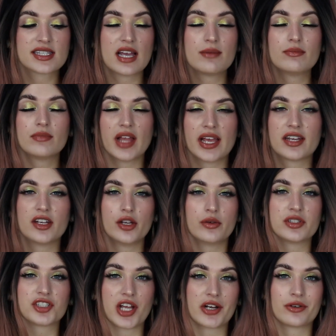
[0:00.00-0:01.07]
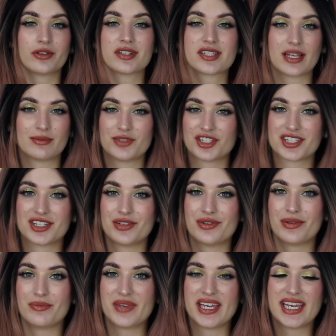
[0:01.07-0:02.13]
some like new in general, some just new
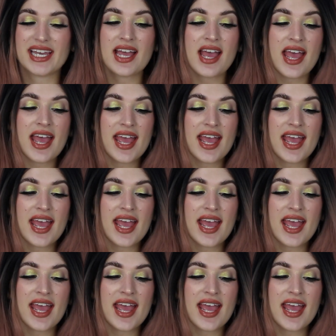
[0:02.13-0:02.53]
to me.